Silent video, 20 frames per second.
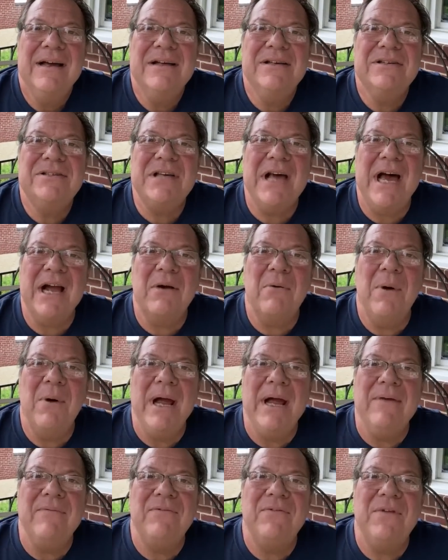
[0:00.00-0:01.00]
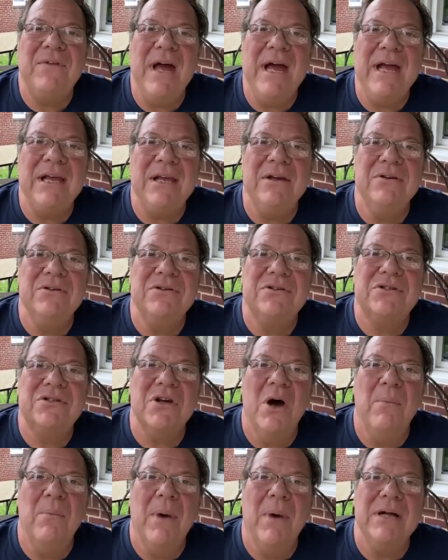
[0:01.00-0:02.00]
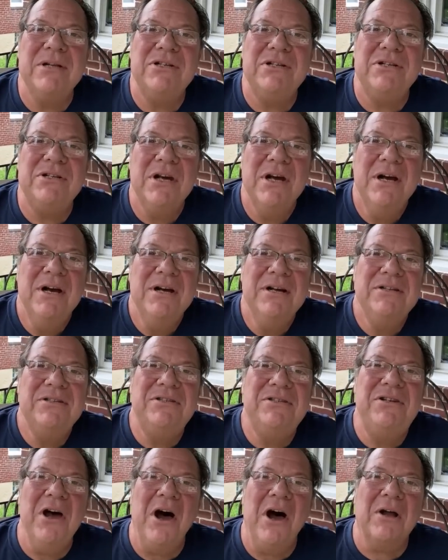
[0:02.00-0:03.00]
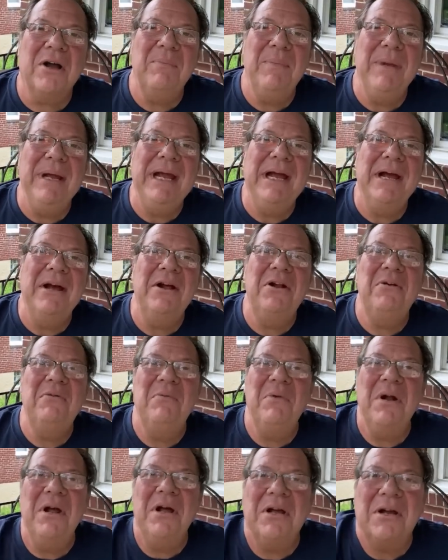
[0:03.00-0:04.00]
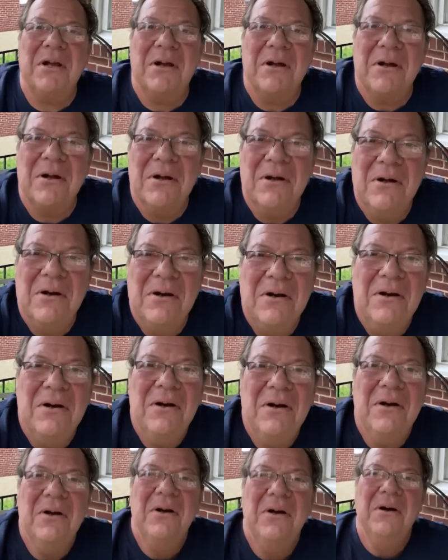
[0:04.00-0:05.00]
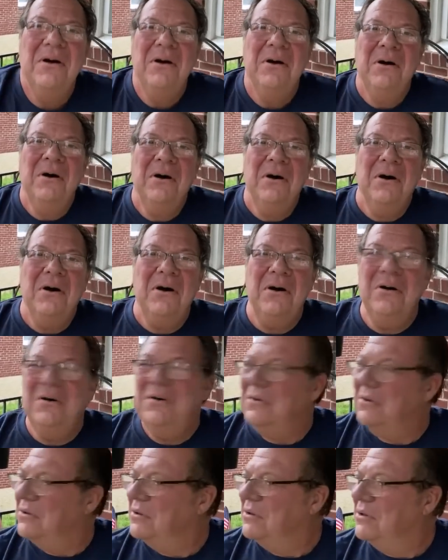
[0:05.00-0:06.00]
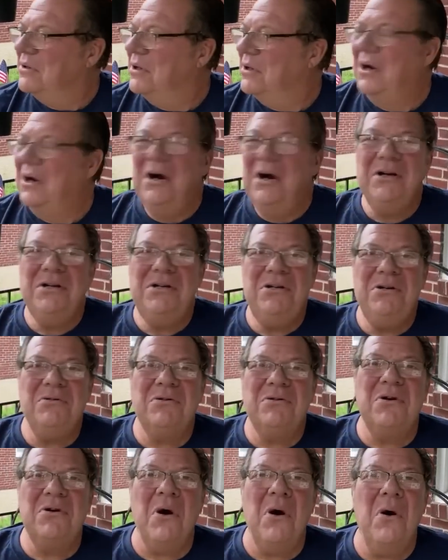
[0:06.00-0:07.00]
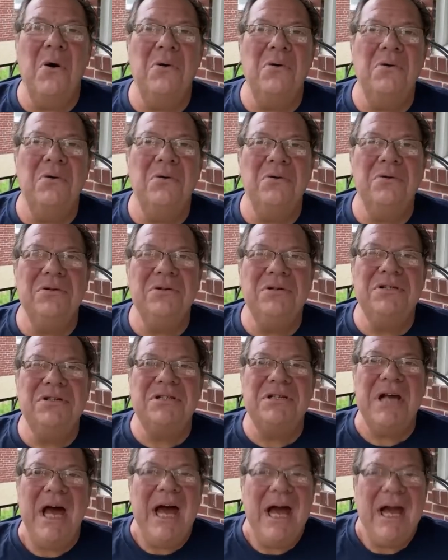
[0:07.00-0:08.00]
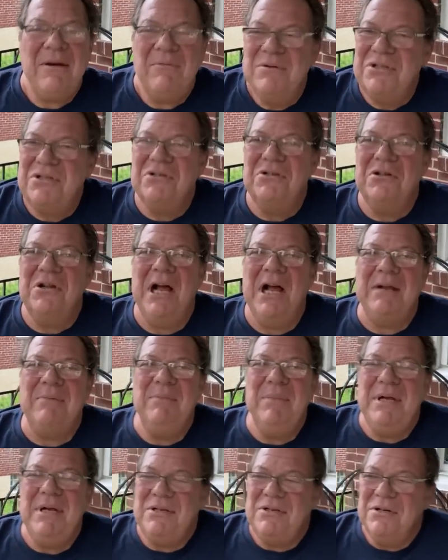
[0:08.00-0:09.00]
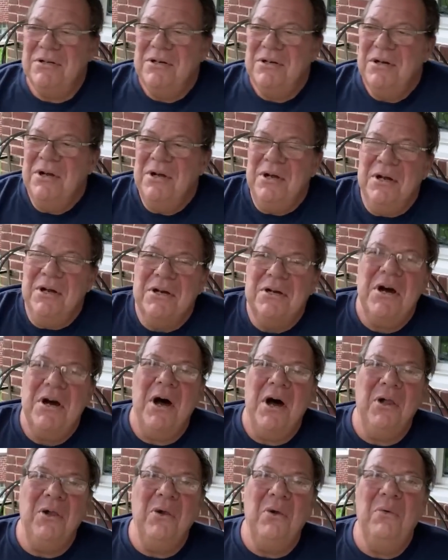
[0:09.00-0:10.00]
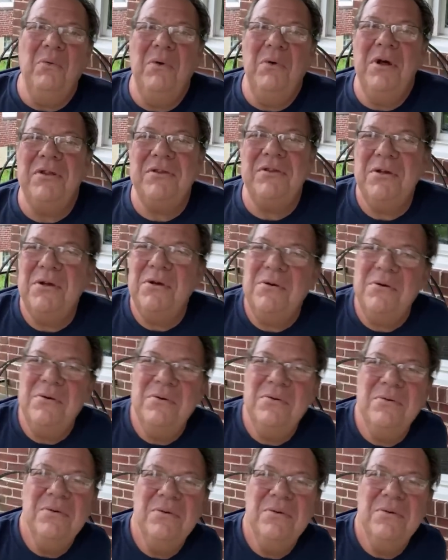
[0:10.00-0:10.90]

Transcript: Zach Wave, thank you so much. Tuck me in, Rick. Oh, are you cold, Zach? Would you like me to cuddle with you?